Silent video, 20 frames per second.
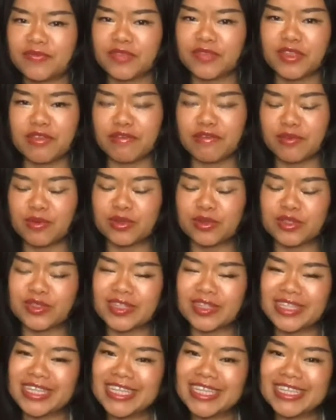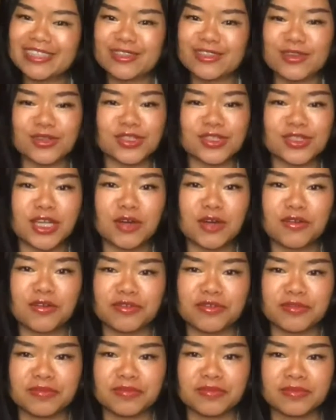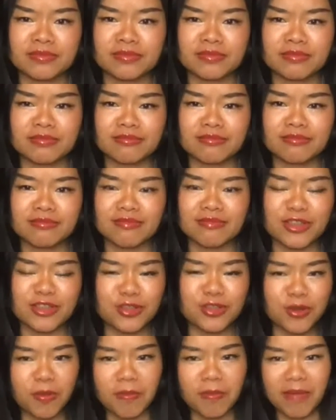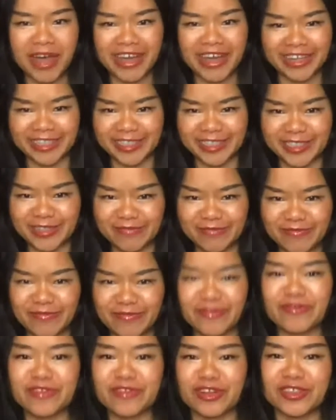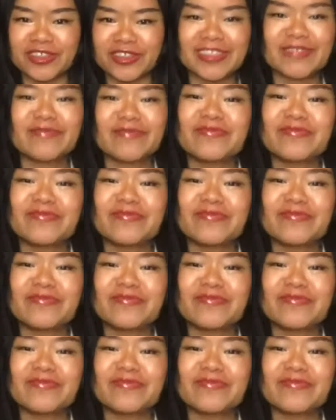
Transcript: If you want to lead yourself, lead your mind first.